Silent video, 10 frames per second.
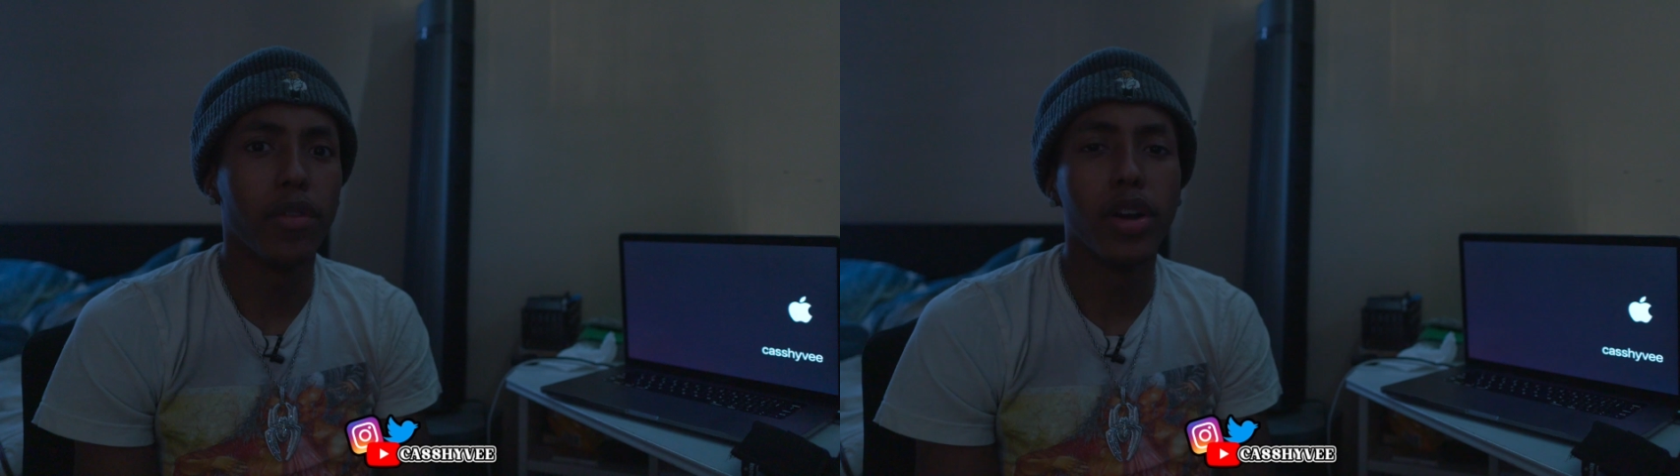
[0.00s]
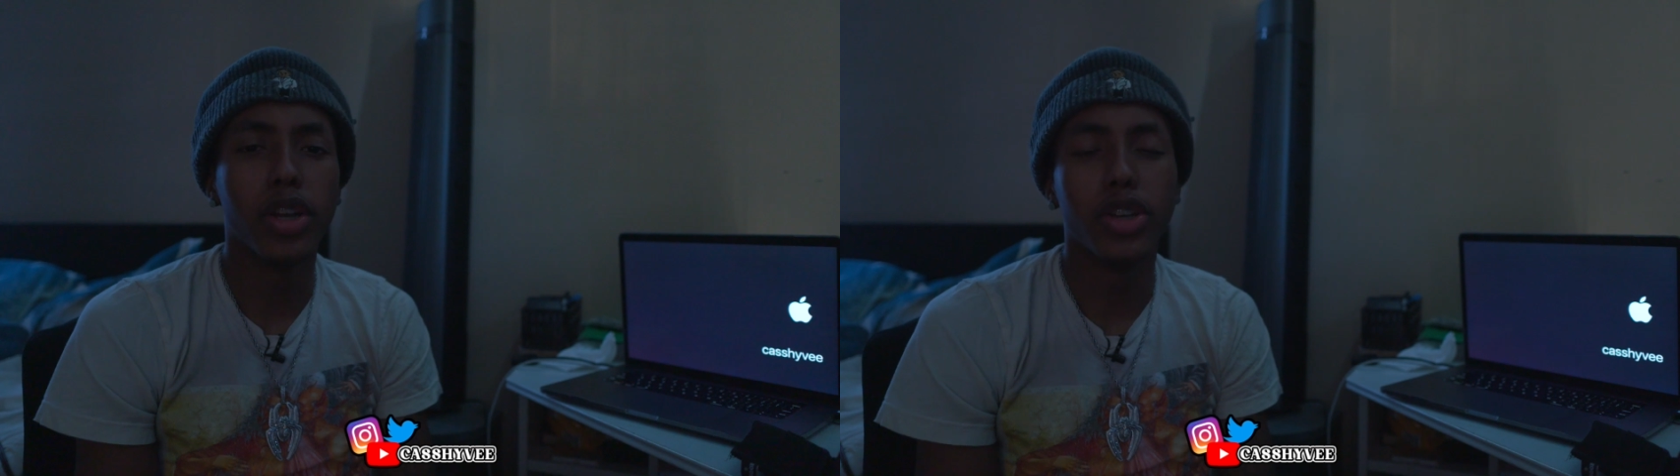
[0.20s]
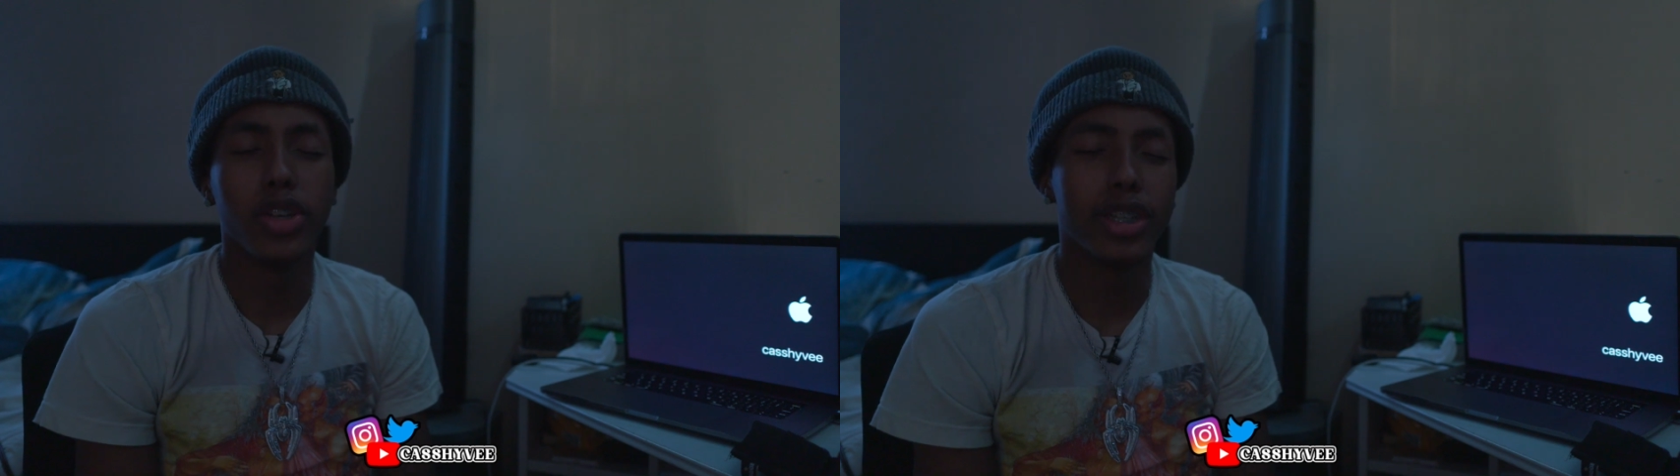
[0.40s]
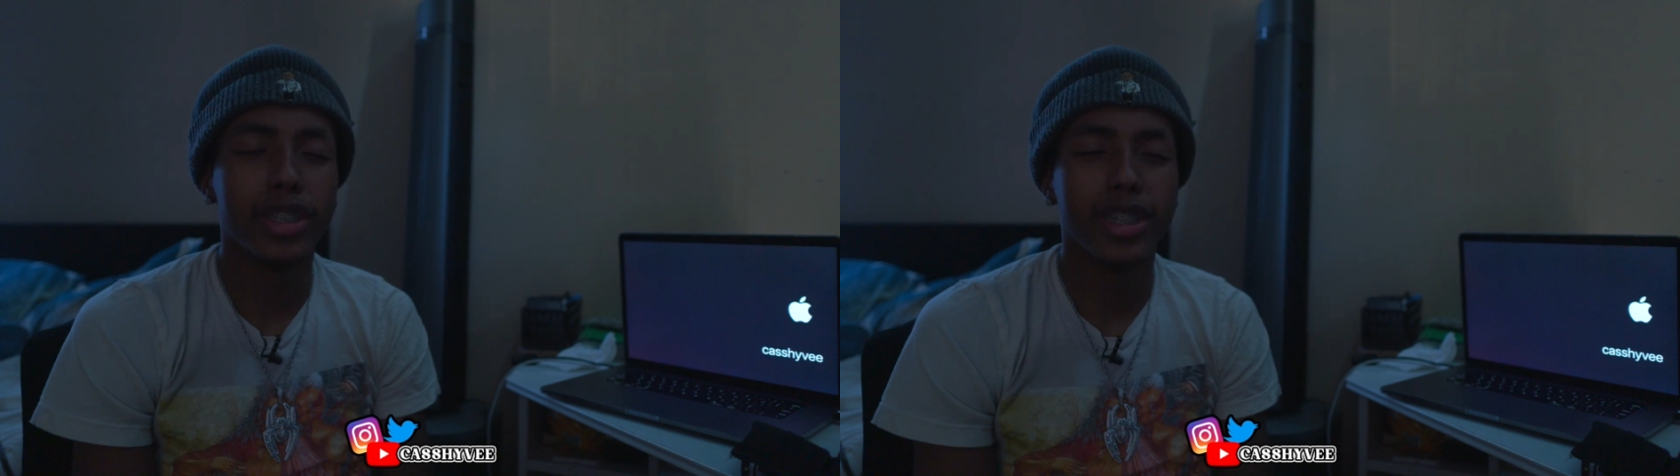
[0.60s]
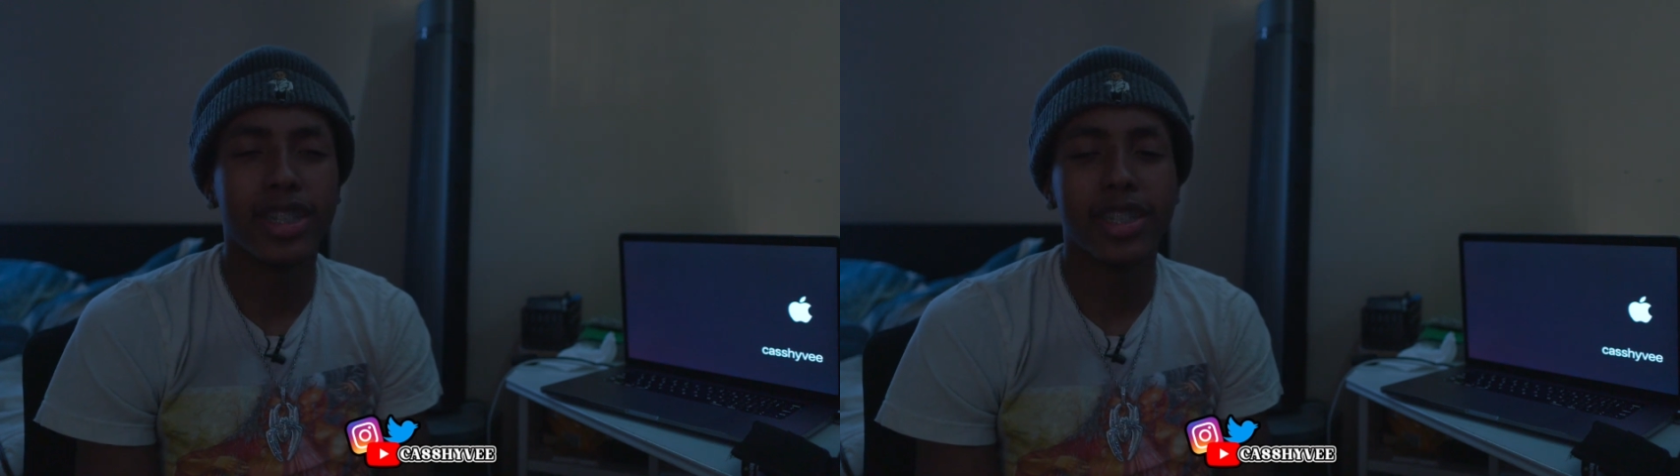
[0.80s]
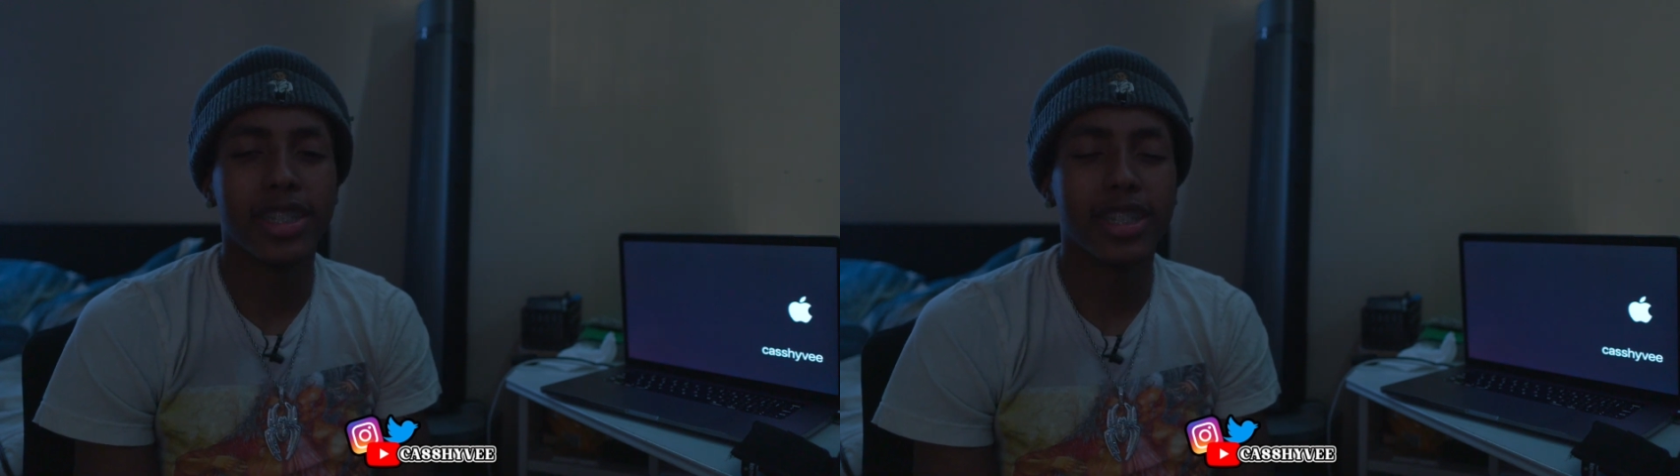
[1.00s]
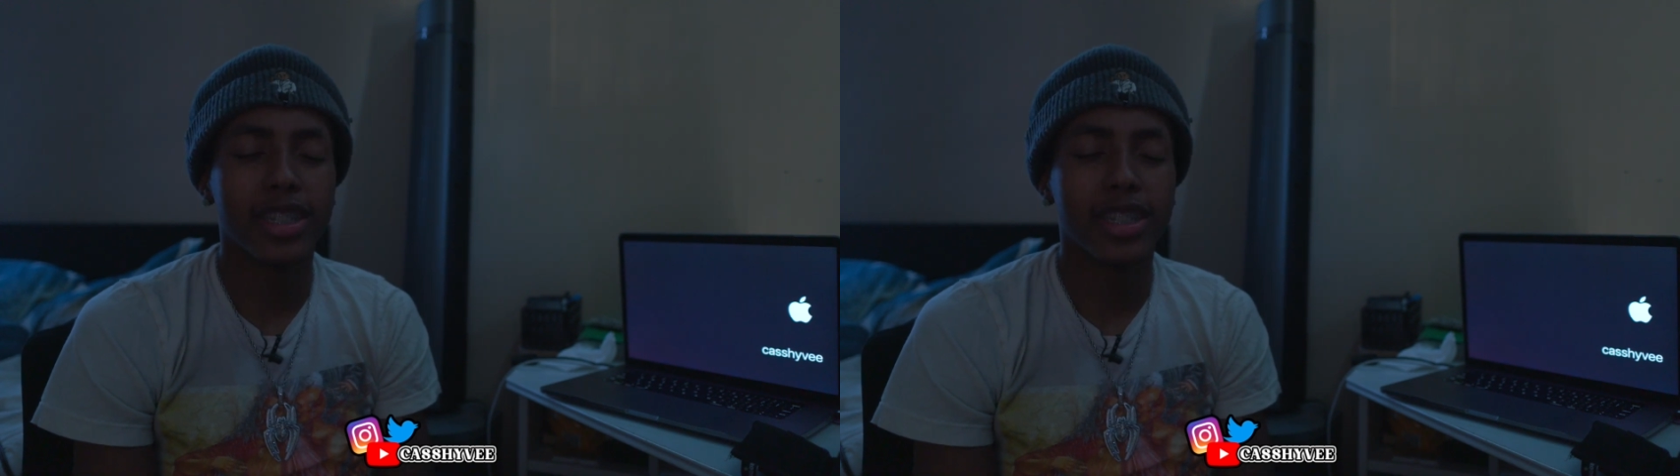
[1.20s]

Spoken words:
funny, or this is this and this.